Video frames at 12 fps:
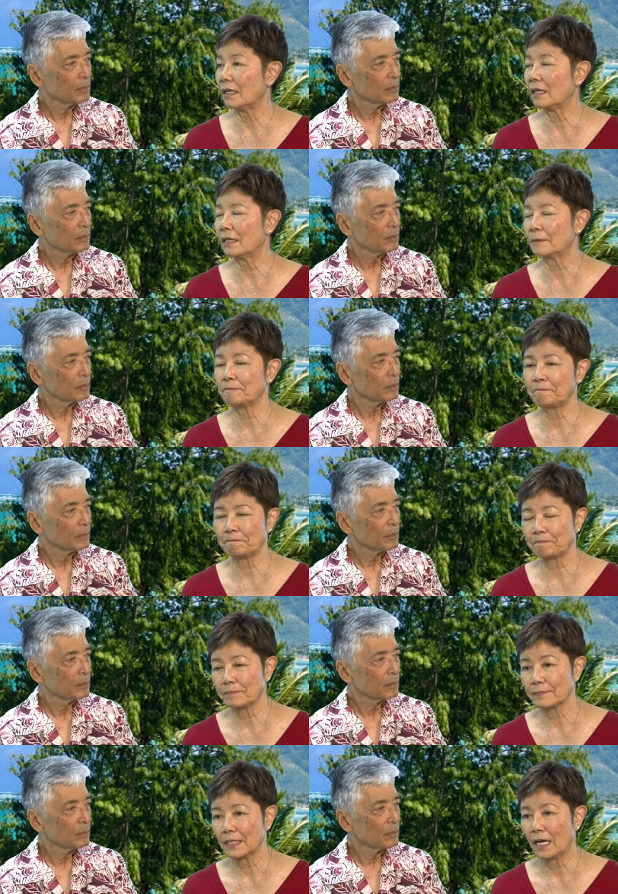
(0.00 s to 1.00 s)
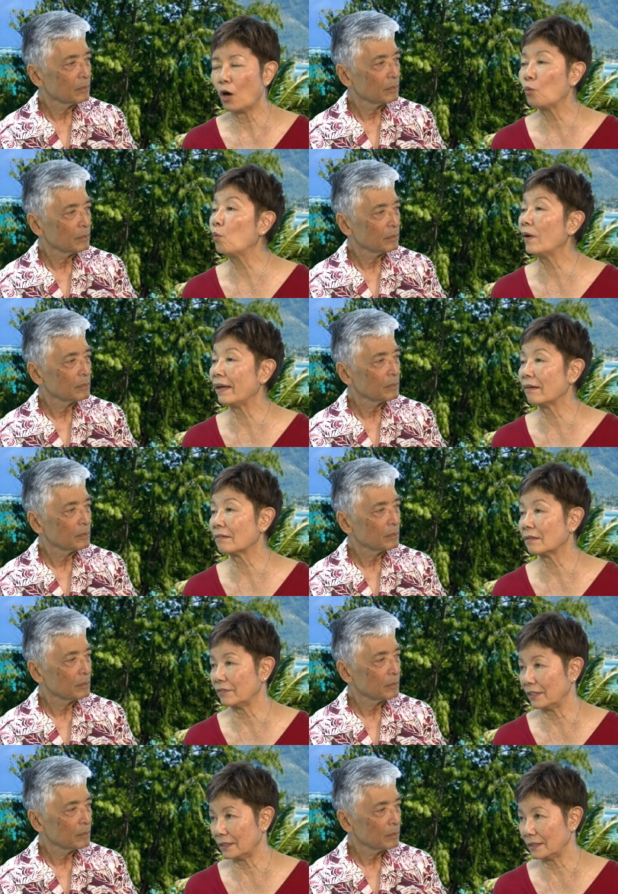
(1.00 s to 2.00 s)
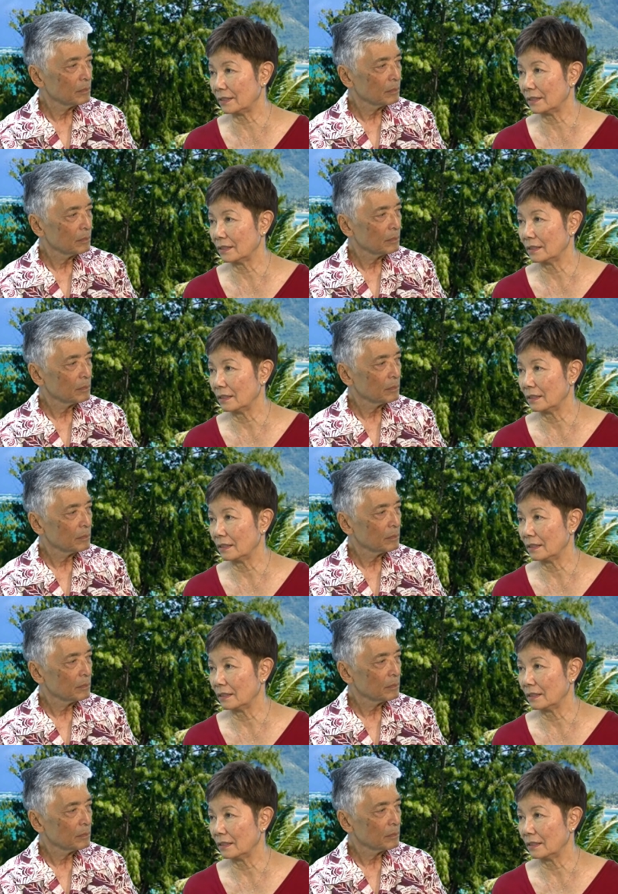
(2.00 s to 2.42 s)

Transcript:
Speaker 1: um, aware of this.